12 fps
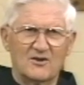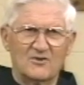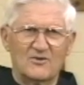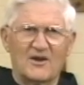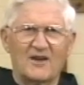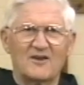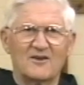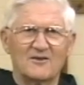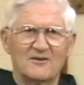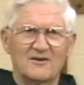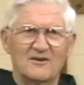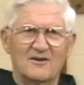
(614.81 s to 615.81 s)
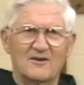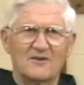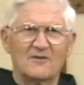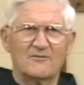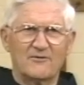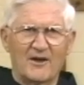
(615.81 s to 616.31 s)
Try it.
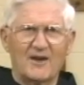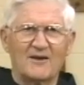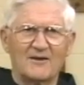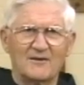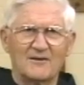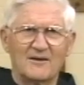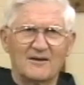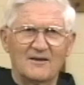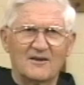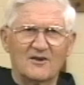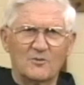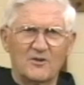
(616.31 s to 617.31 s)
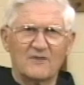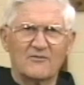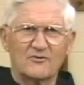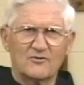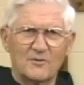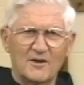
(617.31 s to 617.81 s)
You'll find that'll be
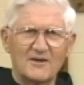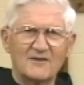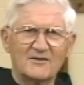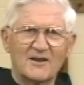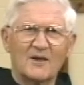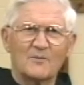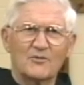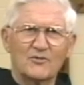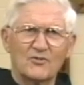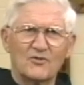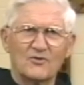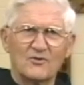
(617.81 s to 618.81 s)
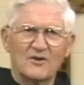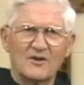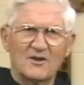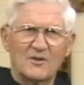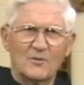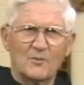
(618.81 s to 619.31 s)
of tremendous help to you.
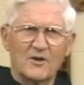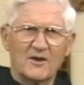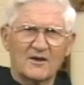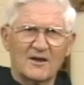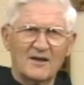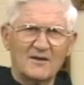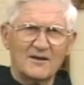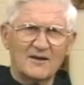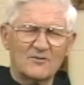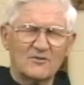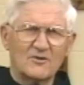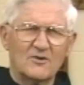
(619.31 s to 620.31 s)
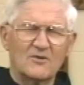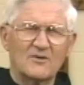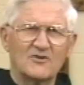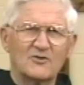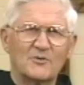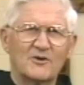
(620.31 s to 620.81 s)
Make contact with the
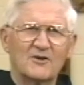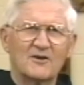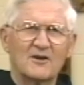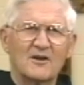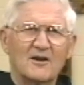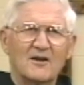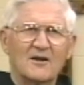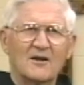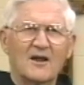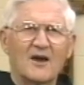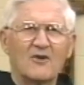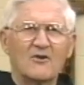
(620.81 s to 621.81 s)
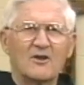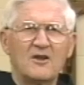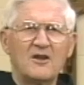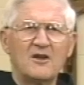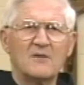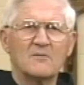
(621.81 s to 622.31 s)
Holy Spirit. Allow
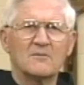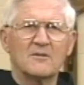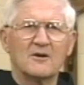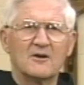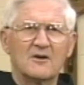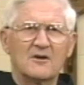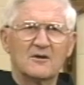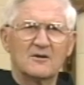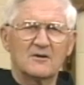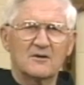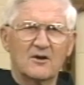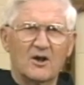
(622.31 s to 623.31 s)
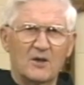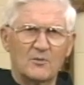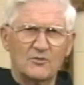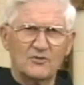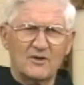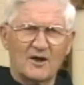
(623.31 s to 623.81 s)
Him to
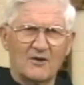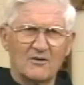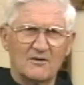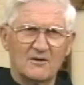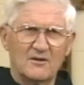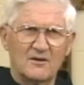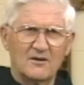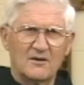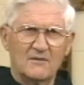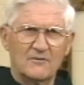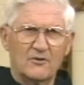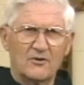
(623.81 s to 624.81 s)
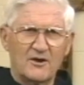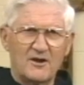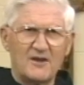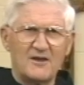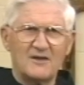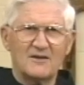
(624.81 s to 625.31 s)
calm you down. For
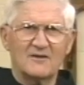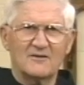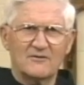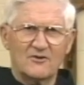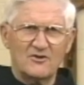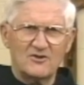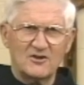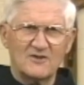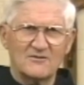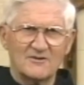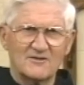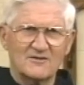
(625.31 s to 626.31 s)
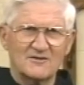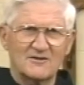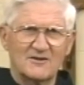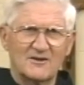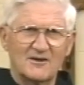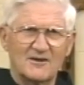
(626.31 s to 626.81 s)
He is very generous,
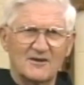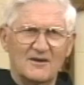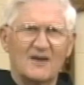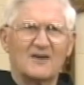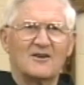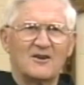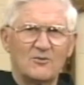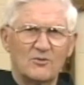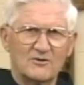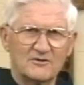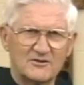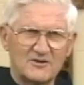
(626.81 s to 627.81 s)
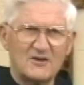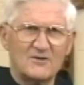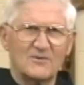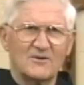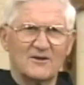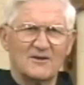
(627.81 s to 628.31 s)
and He will see
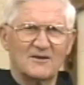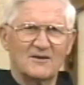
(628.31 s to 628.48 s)
to it